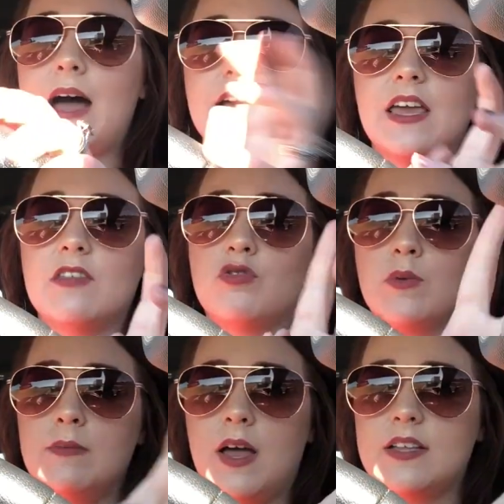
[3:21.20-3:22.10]
back in
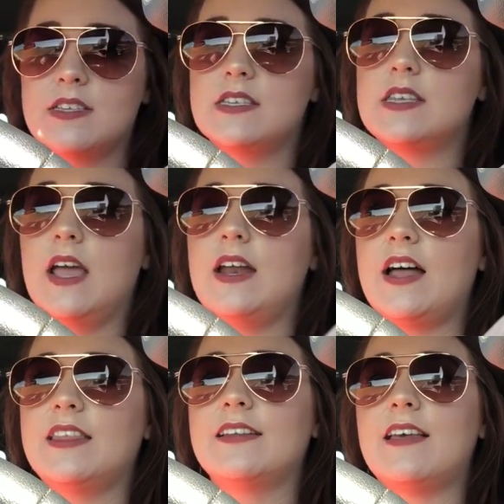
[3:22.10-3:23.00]
3 months, and
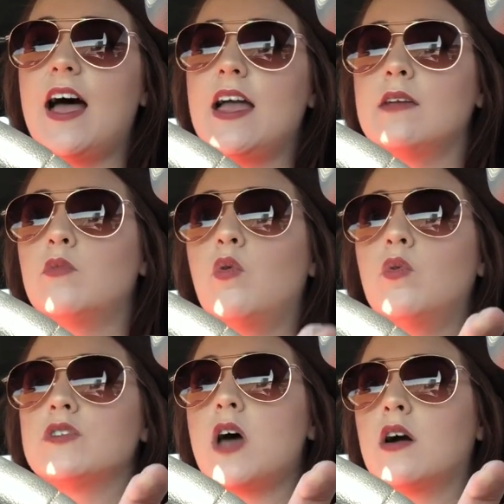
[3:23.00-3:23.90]
at that
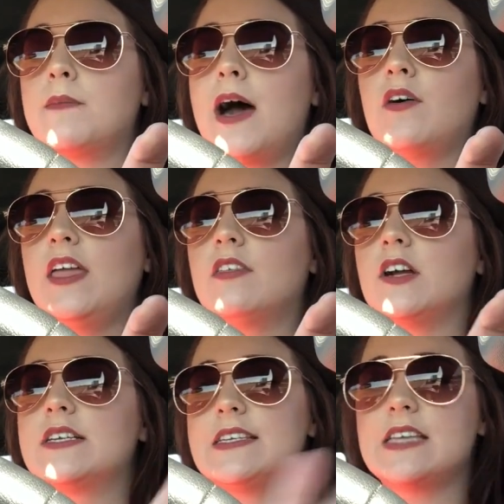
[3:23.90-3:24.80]
time we'll talk about
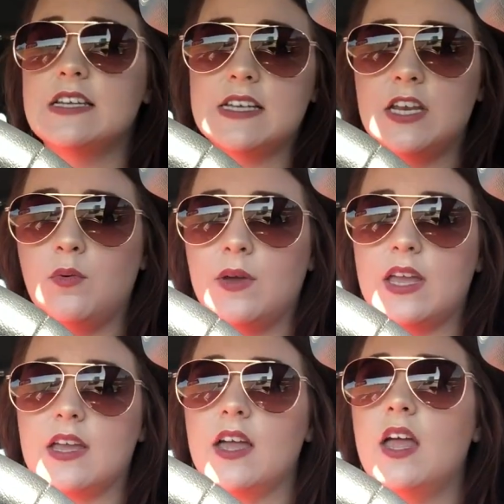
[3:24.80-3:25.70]
either
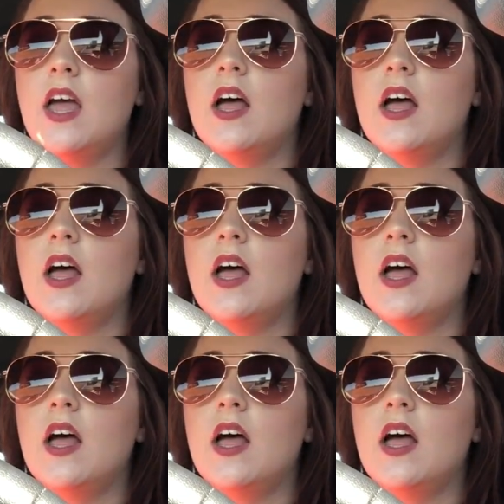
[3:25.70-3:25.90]
discontinuing